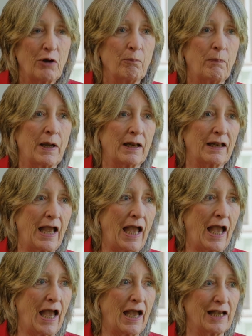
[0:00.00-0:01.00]
but
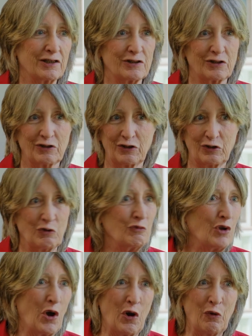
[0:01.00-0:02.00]
as you
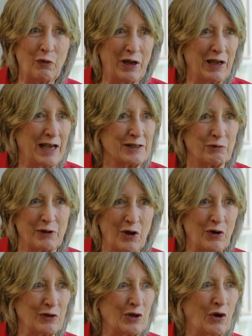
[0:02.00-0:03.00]
know, as we
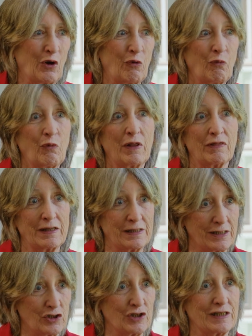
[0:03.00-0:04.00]
all know, with the
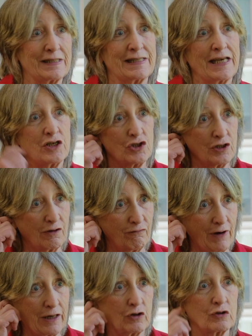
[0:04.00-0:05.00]
digitization
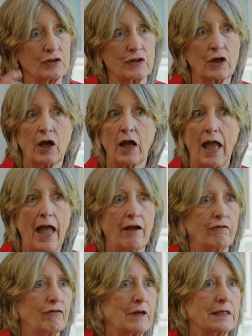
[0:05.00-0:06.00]
of records,
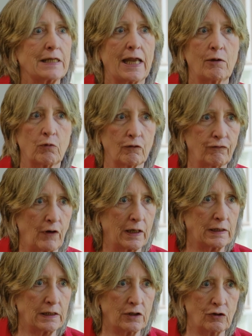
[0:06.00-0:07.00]
every day we're
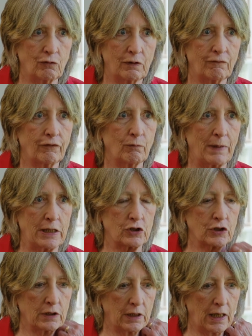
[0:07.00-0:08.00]
finding new
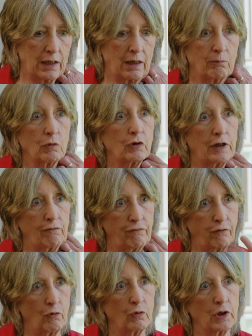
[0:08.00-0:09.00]
information, and I'm looking
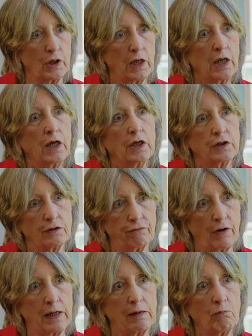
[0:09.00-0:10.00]
forward to
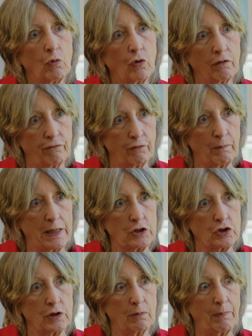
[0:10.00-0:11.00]
finding more
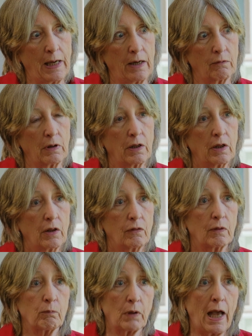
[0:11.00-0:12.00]
information about
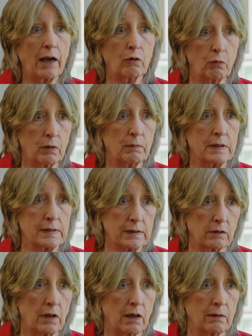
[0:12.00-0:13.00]
the Black women's
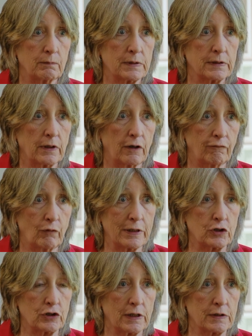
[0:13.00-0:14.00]
clubs of
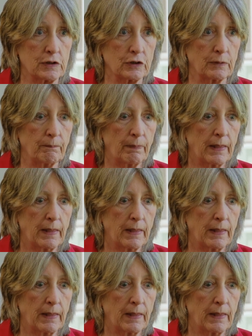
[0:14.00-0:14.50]
Westchester,